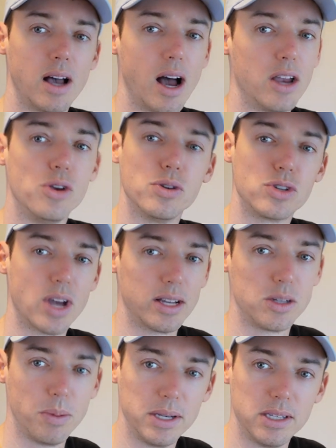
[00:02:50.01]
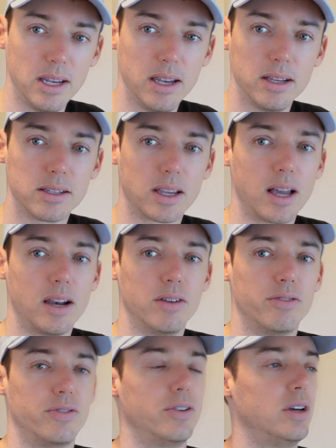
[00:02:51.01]
I use ChatGPT to kind
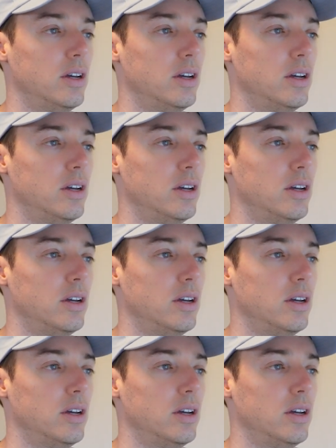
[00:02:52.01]
of